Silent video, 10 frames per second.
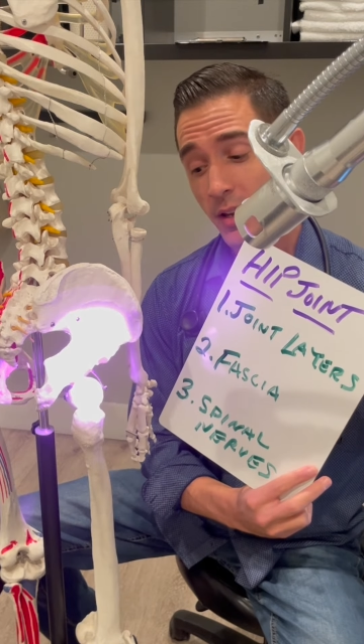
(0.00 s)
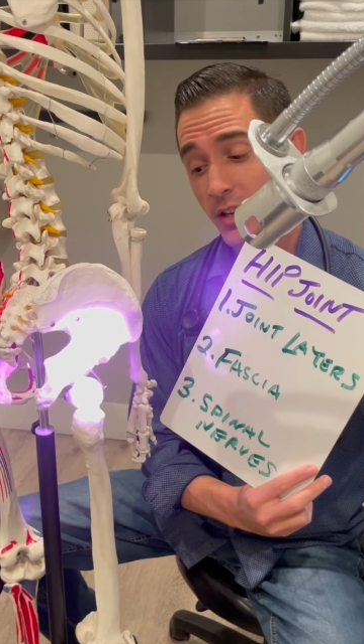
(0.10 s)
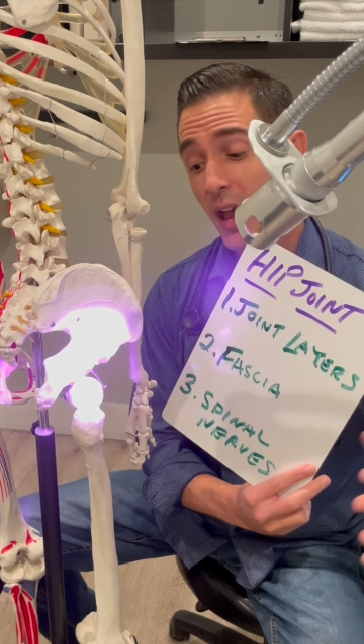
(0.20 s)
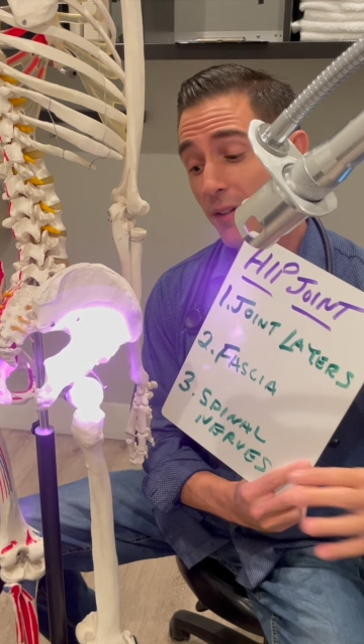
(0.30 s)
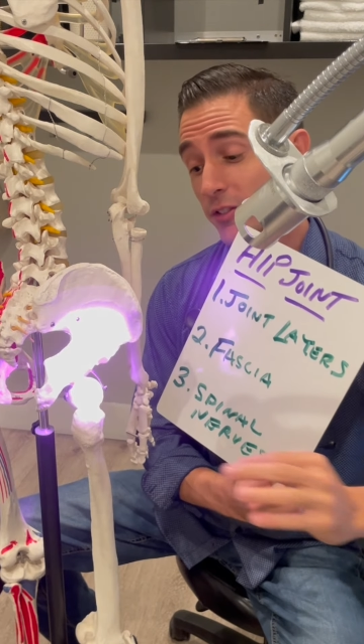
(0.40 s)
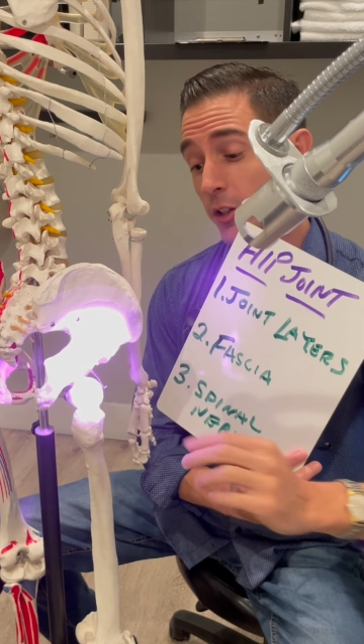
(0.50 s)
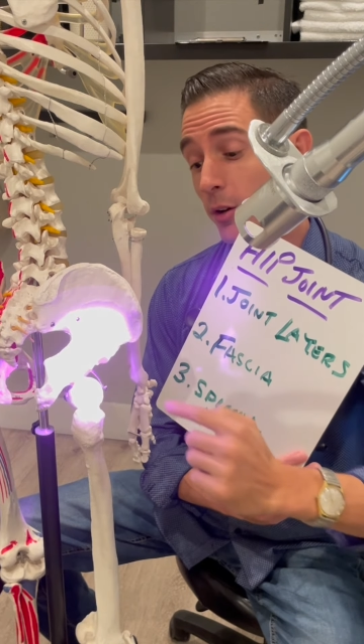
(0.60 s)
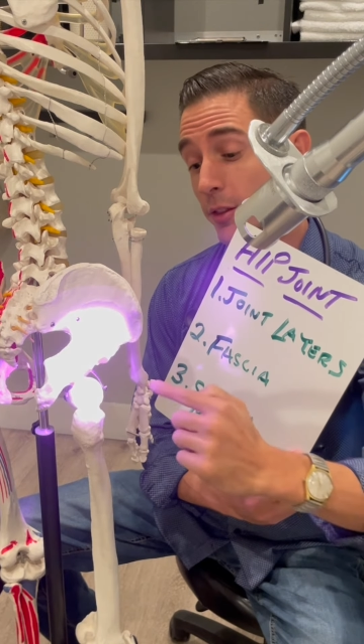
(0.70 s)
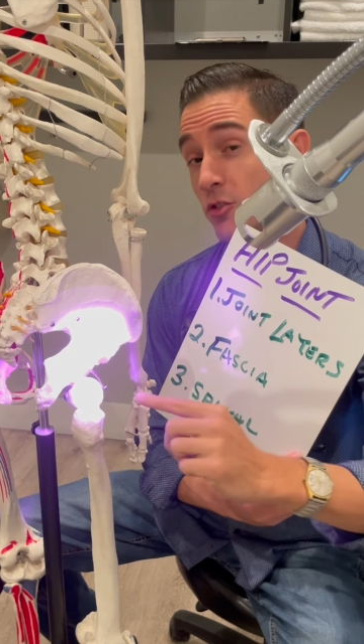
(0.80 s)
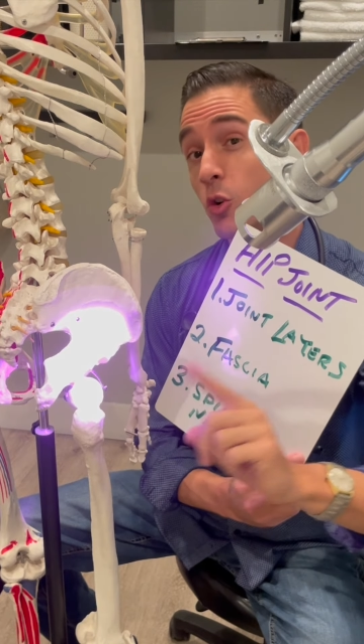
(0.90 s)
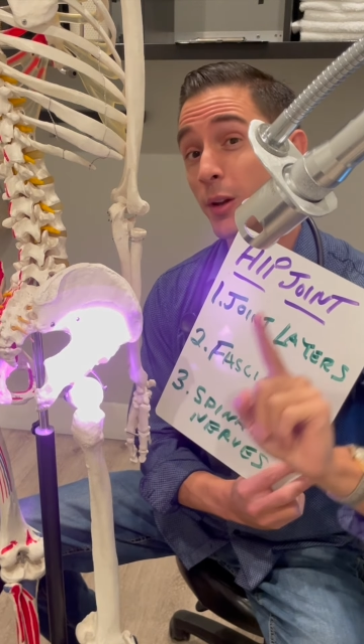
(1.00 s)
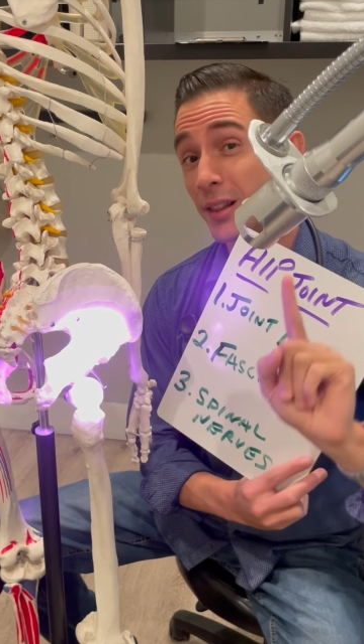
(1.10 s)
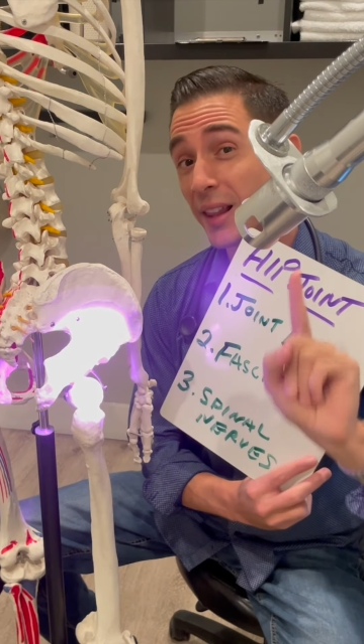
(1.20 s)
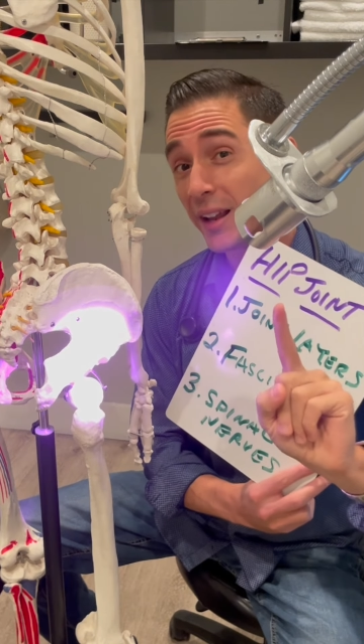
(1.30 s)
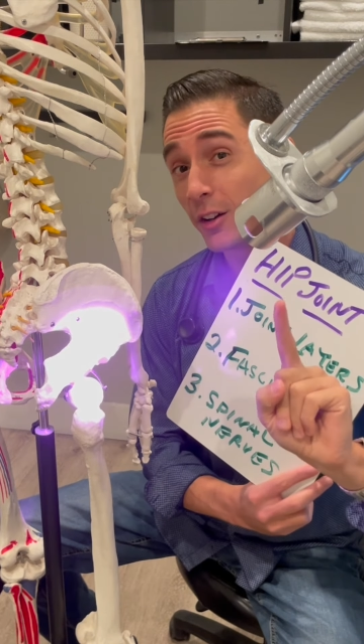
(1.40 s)
You have to know the joint
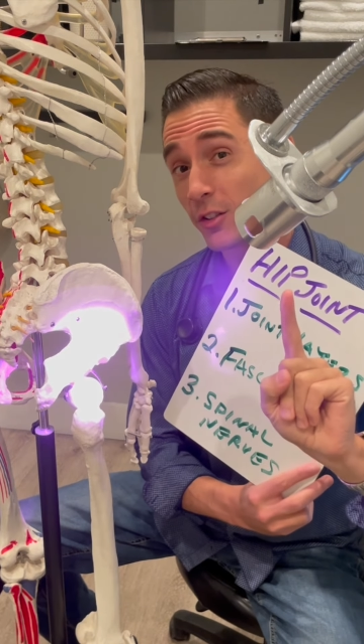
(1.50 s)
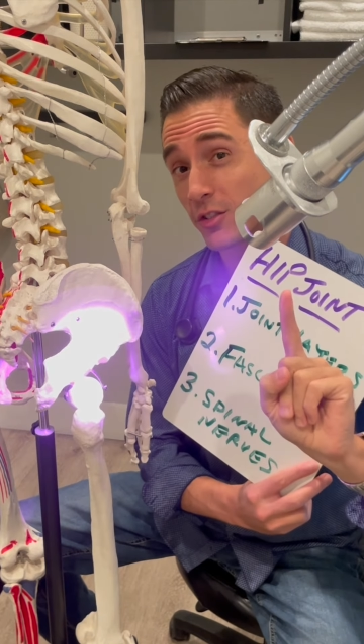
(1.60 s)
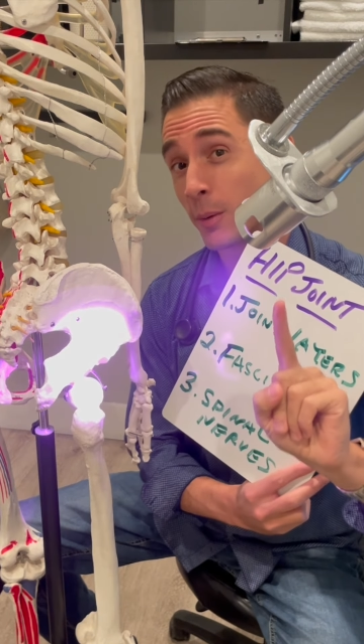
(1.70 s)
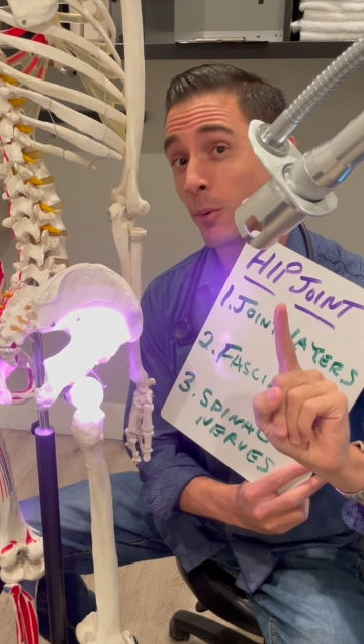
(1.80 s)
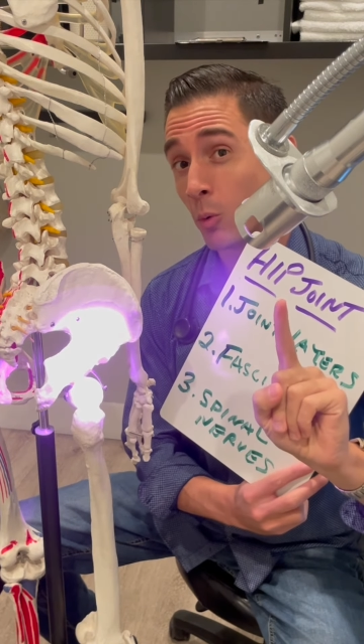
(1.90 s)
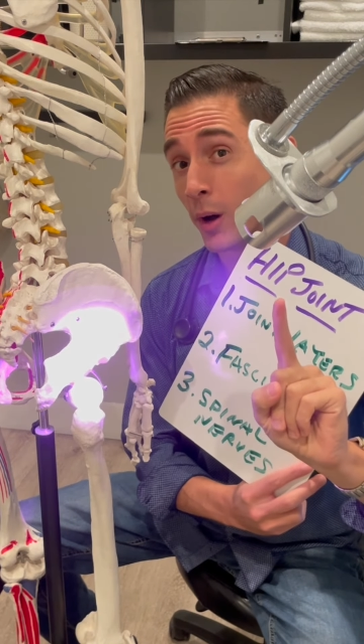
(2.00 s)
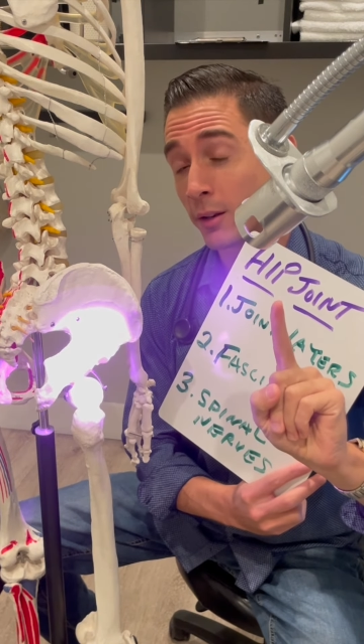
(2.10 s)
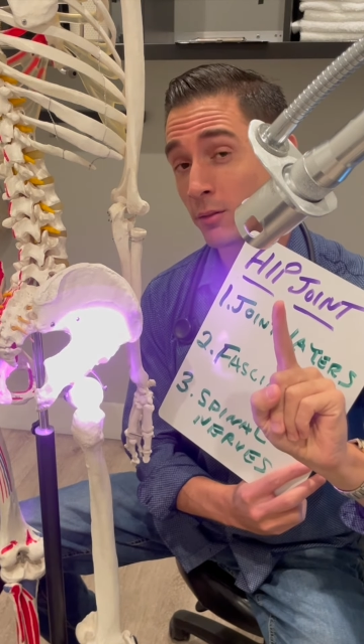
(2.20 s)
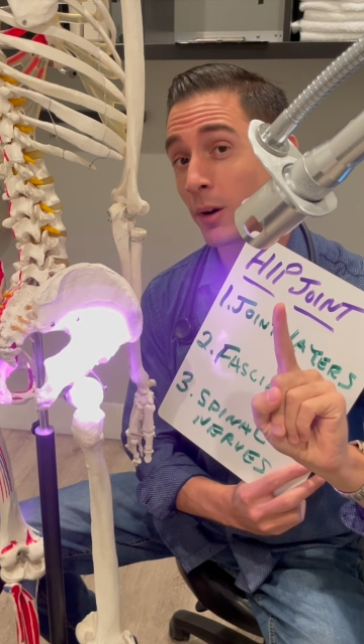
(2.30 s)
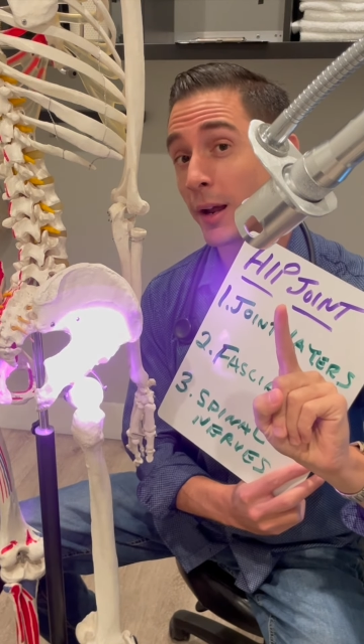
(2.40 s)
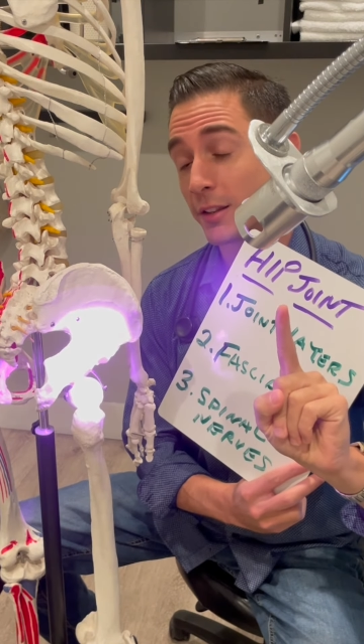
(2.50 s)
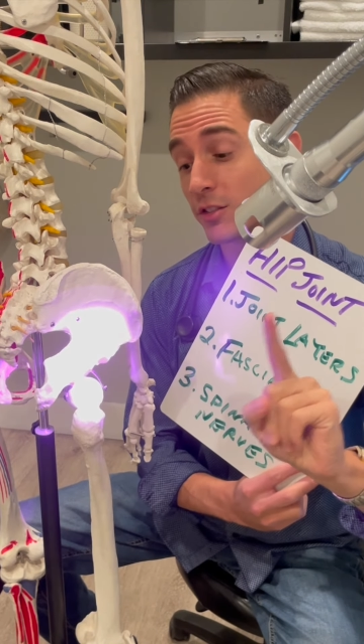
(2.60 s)
layers, number one, right?